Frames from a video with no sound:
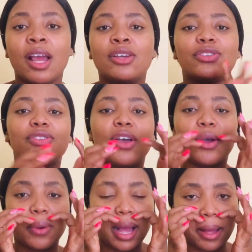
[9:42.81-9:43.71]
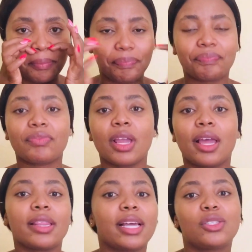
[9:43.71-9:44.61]
So um,
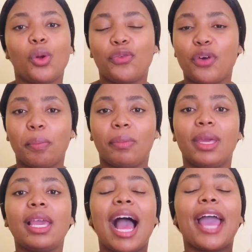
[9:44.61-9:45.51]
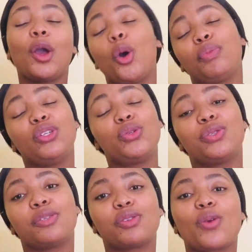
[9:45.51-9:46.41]
that's all from me. I hope you do
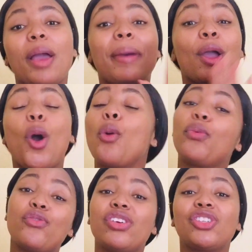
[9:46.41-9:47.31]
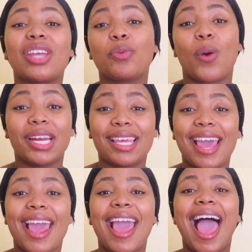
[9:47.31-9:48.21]
subscribe. I hope we reach that
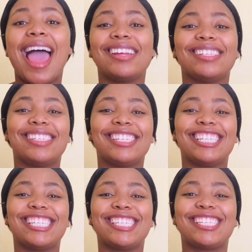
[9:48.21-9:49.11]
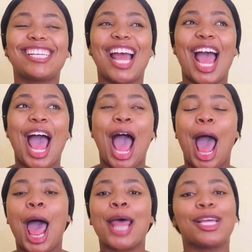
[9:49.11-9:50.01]
1K and
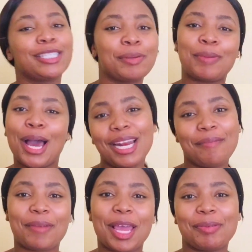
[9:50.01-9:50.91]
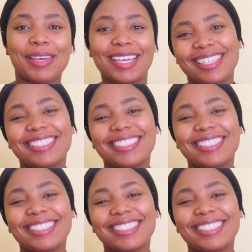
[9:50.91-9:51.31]
that's about it, baby.